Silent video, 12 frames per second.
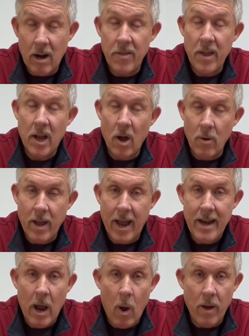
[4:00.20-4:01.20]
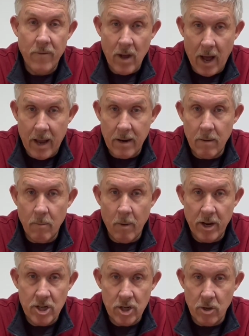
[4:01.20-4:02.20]
to think, okay, now I've got
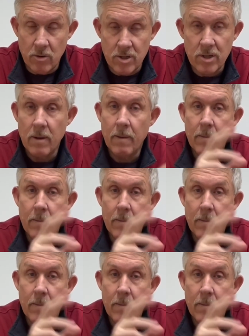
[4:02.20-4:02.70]
my shoes.